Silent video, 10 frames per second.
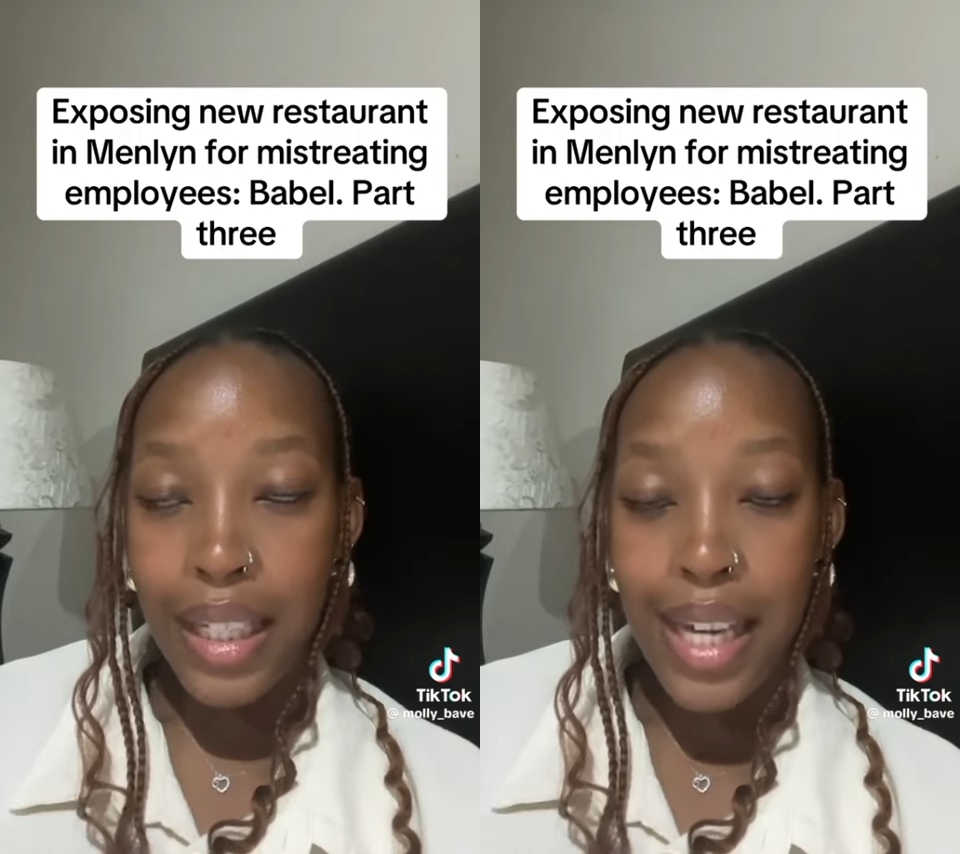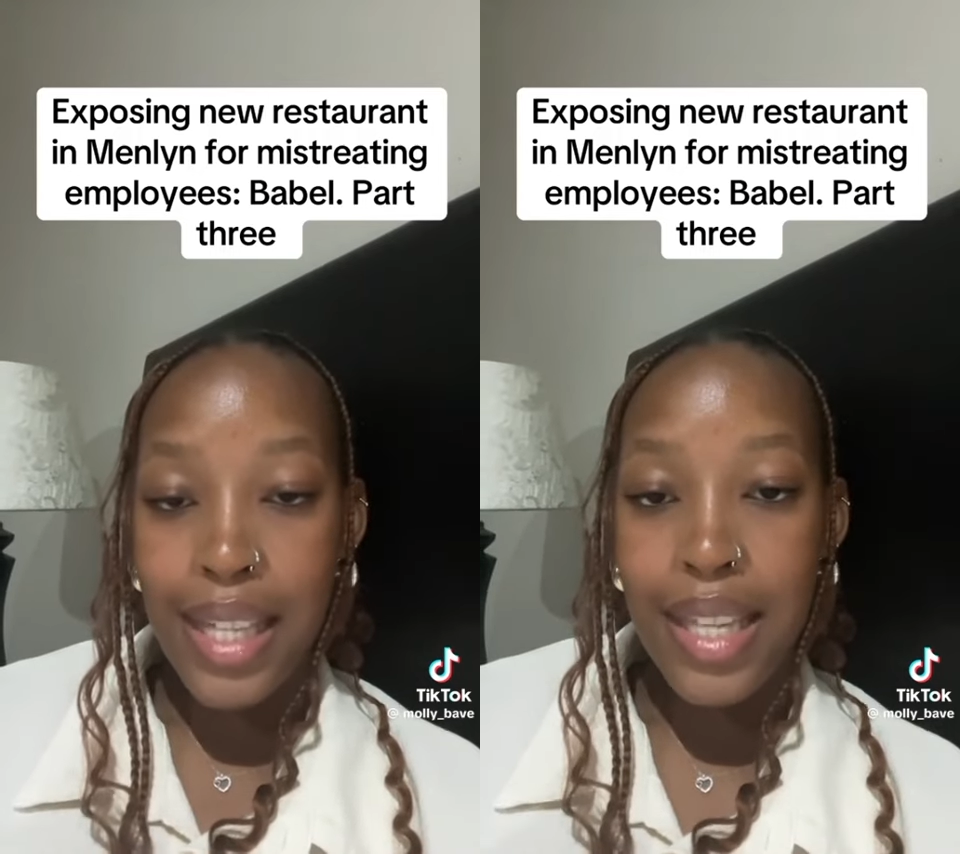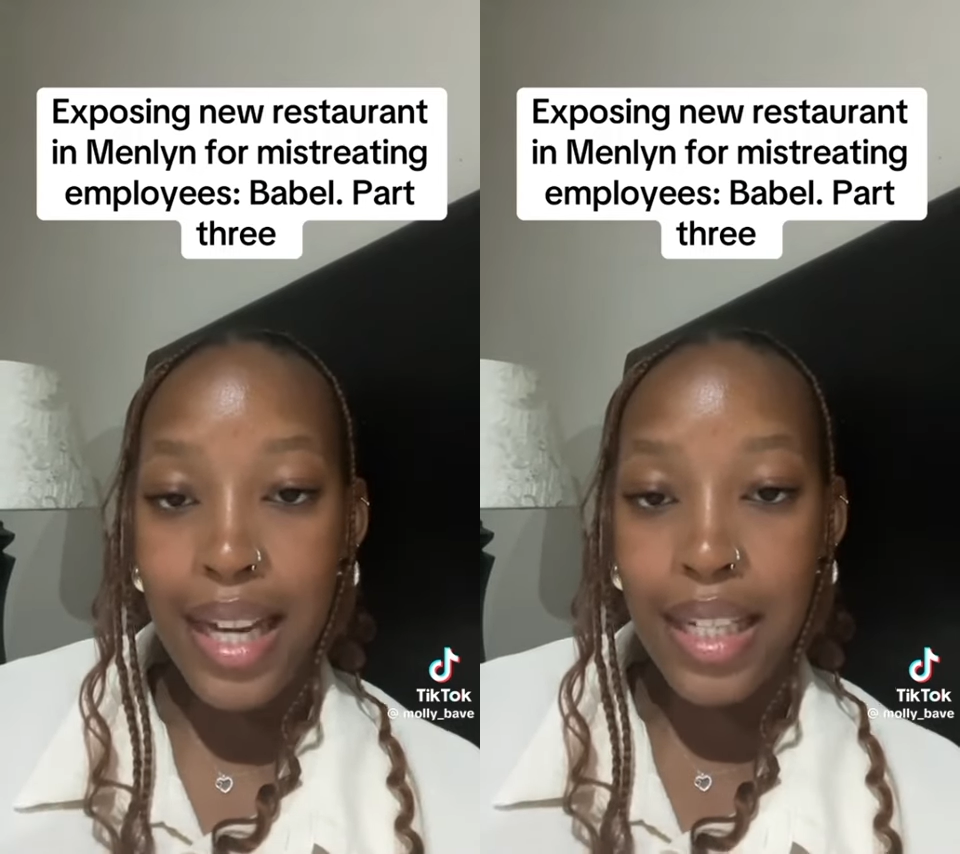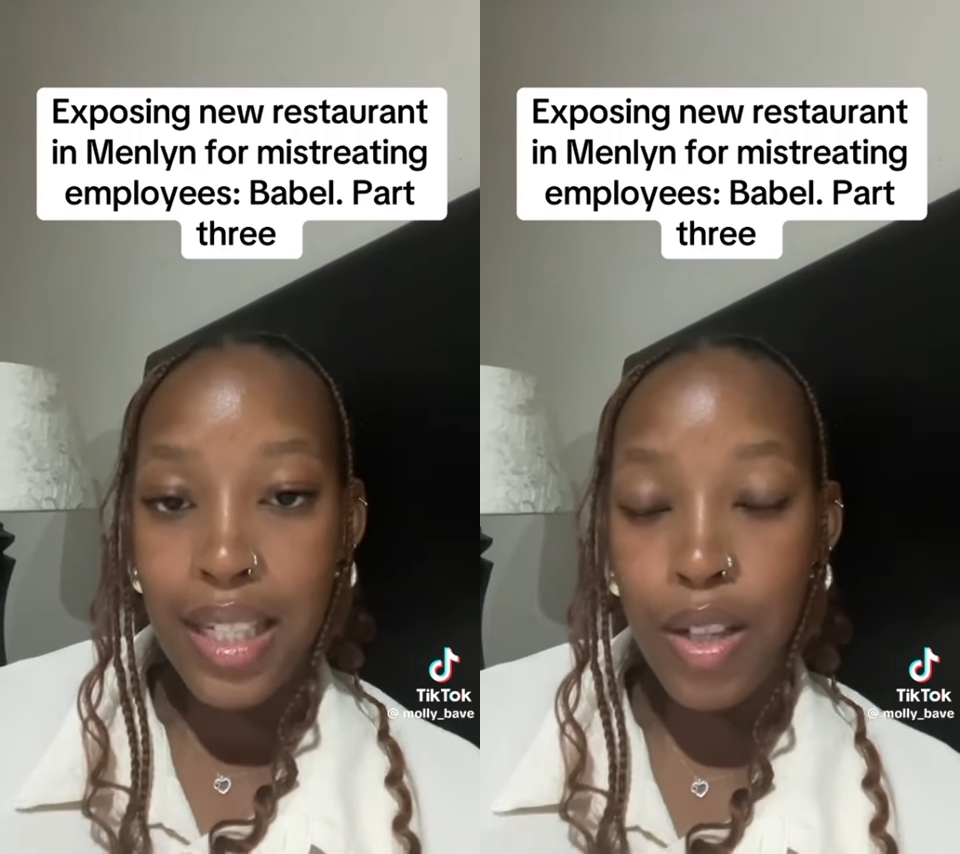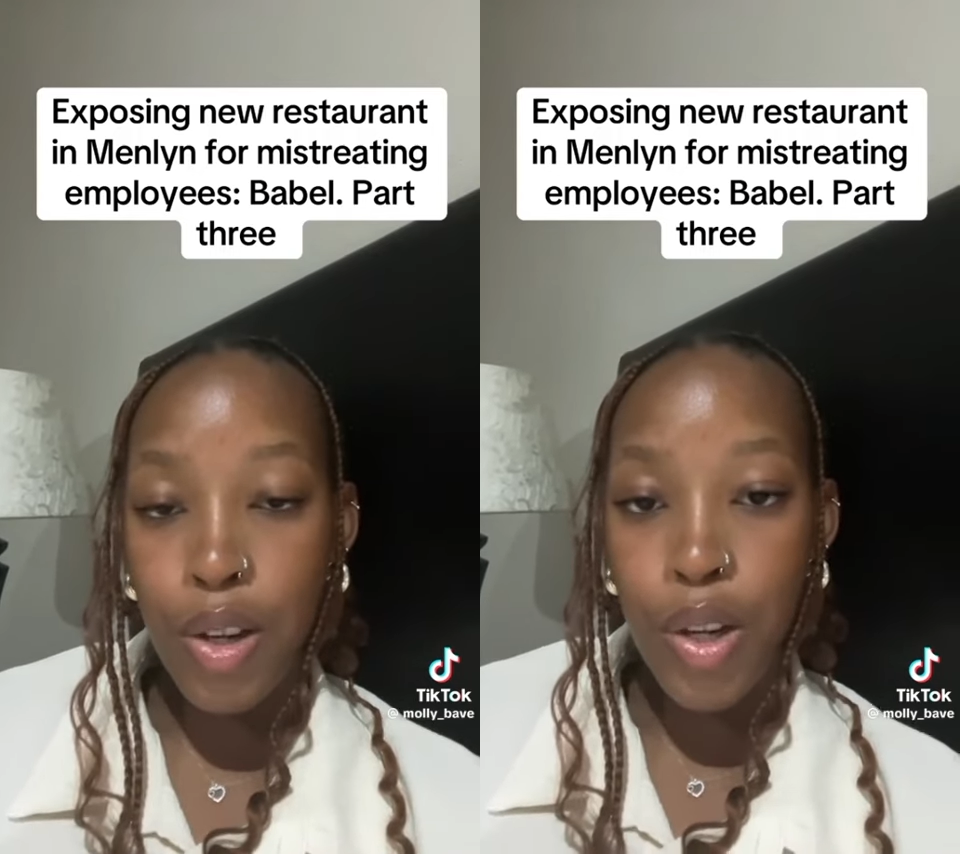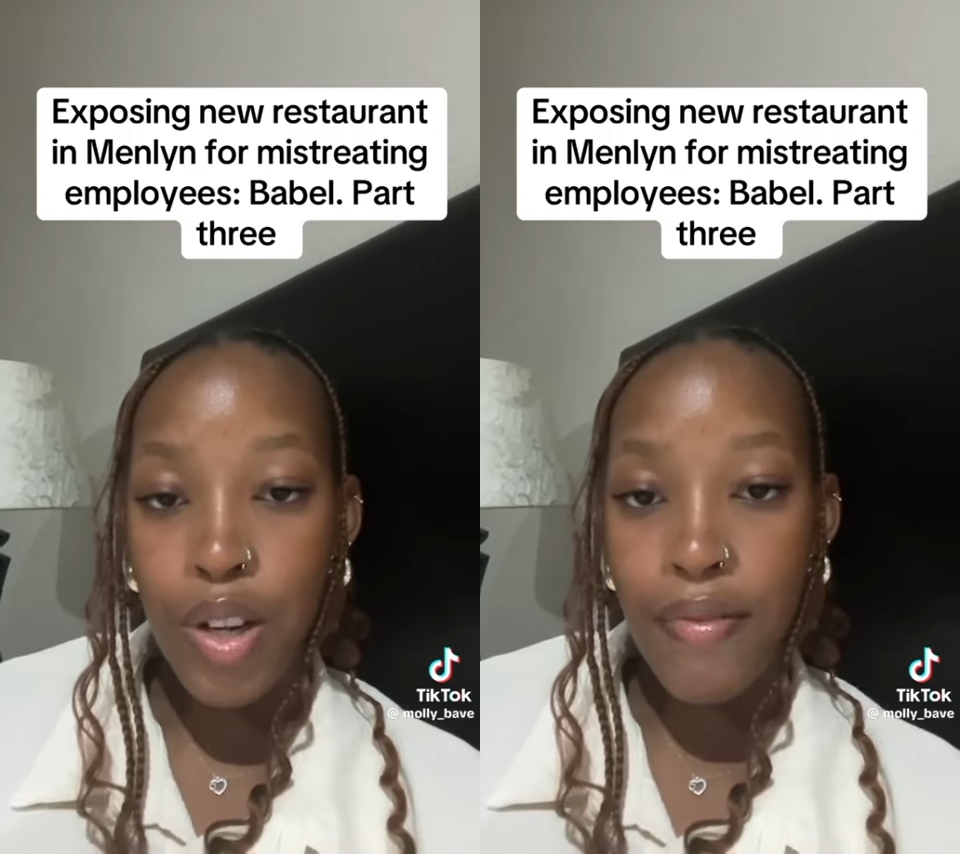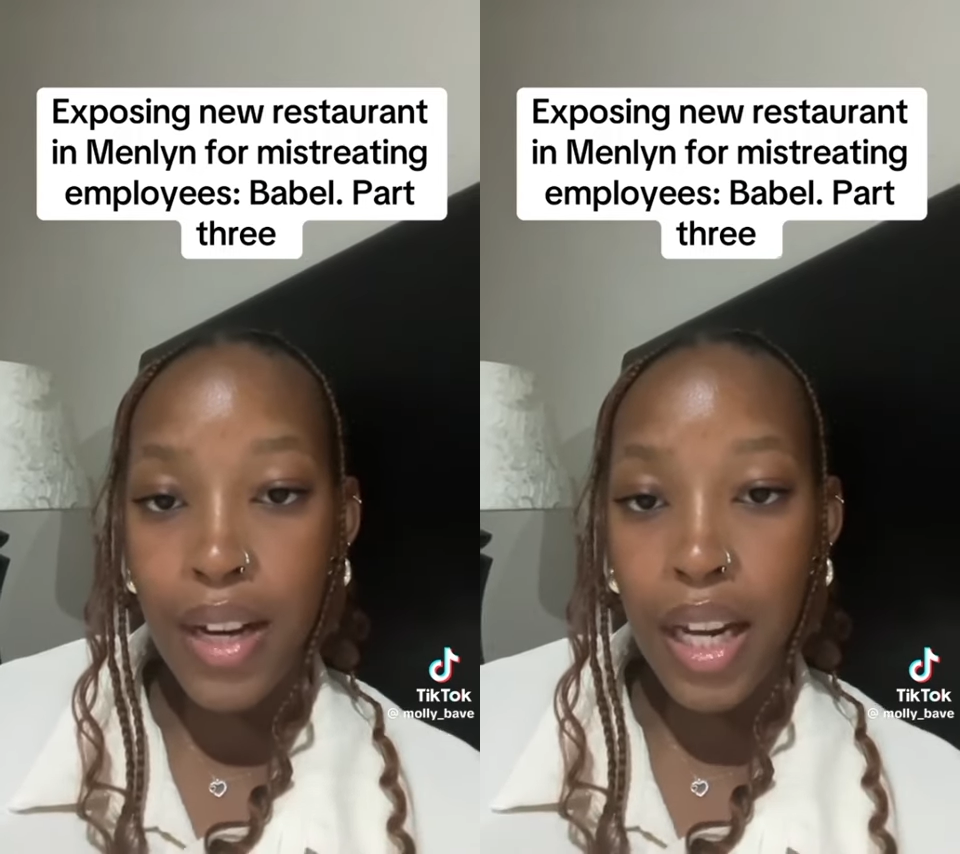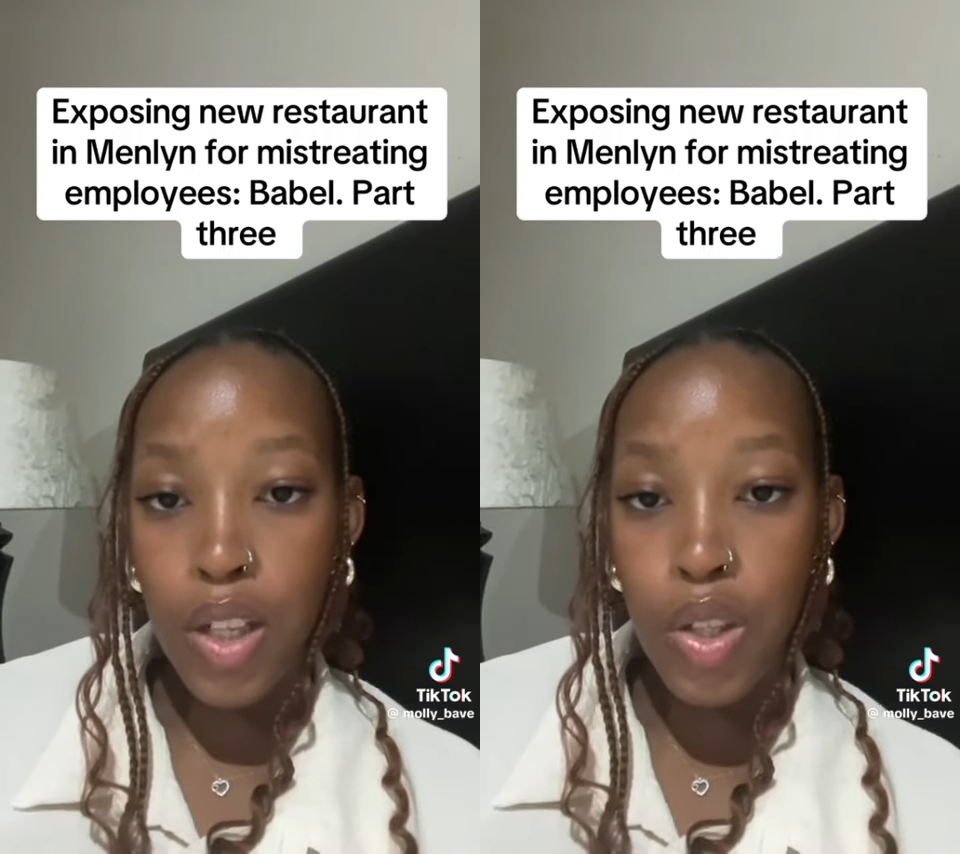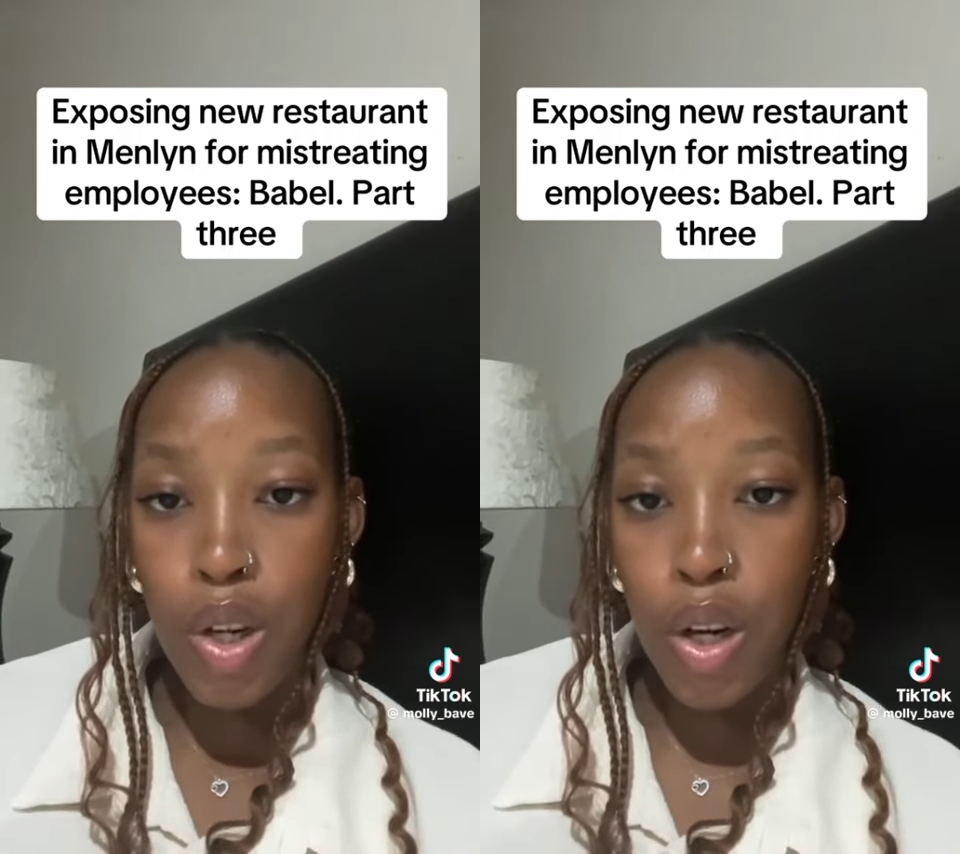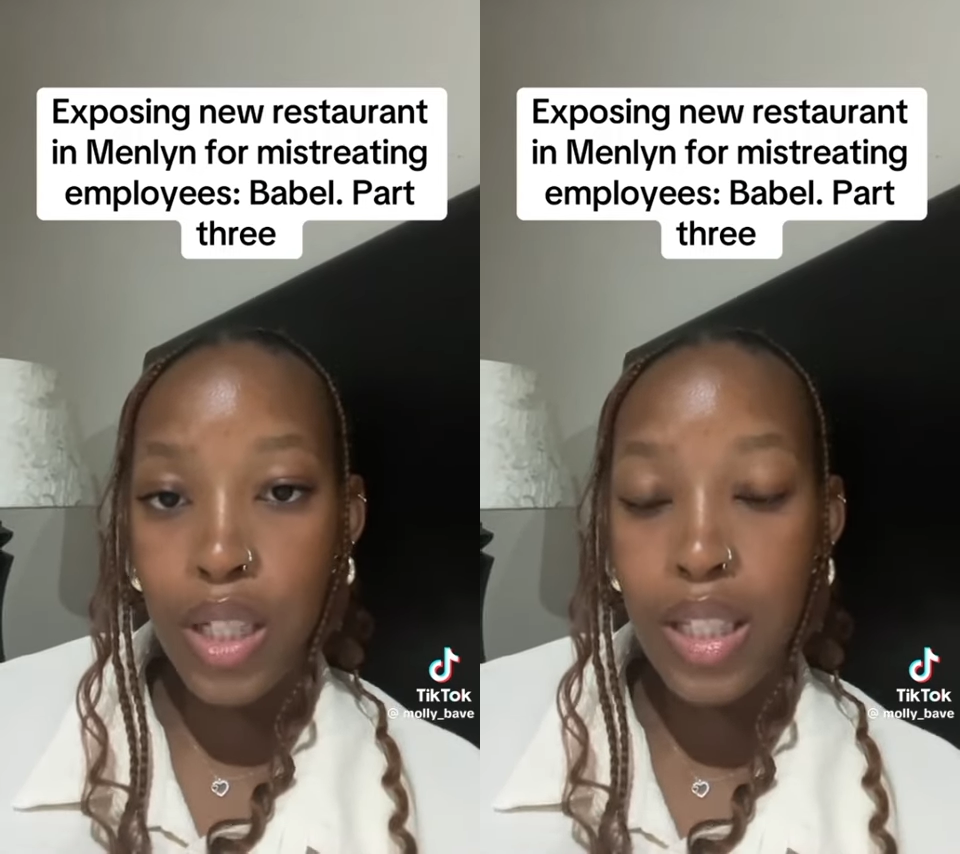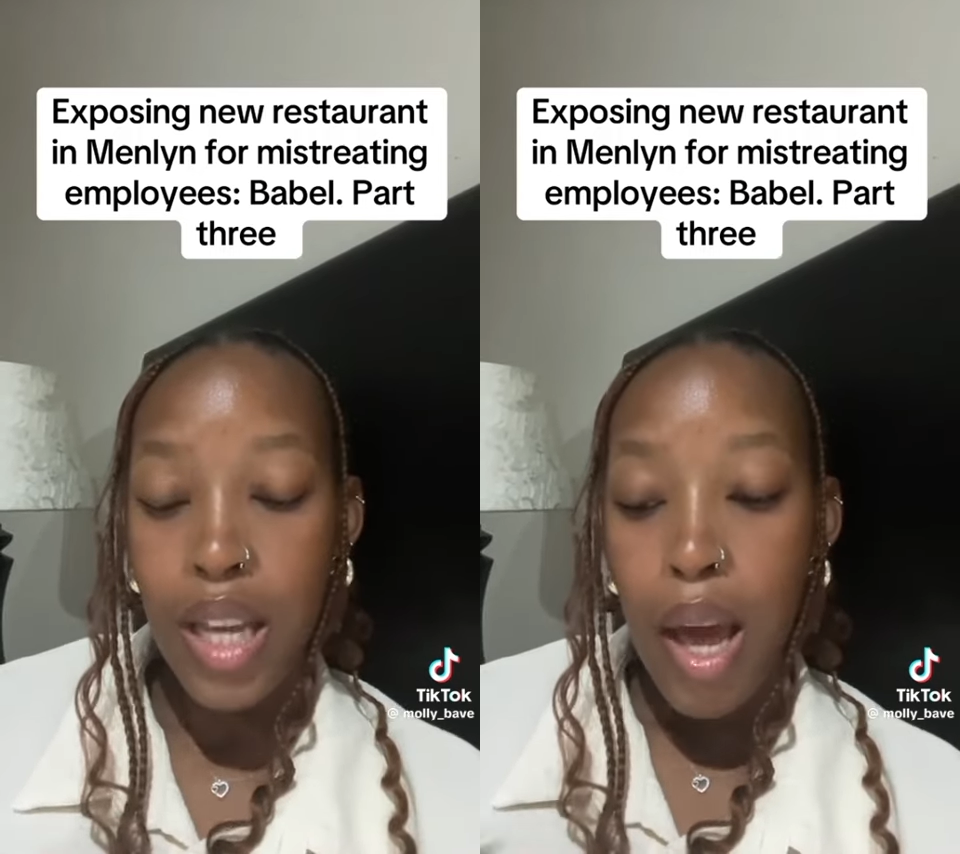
Yes, I did incur financial loss,